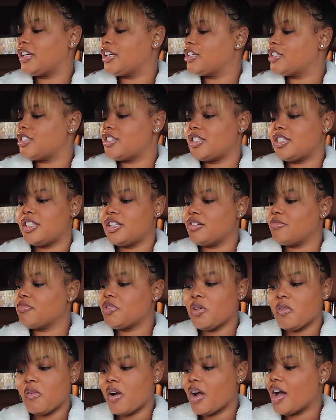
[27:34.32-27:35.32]
cause walk, walk, them
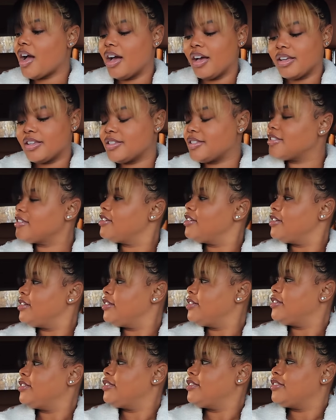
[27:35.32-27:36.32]
walk, Crocs. Walk, walk,
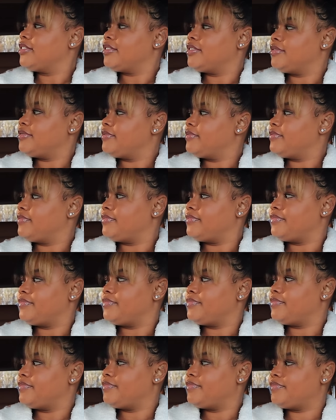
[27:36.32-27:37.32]
walk, walk. I don't walk
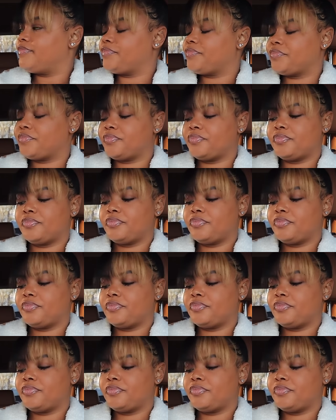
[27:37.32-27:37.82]
in the Crocs.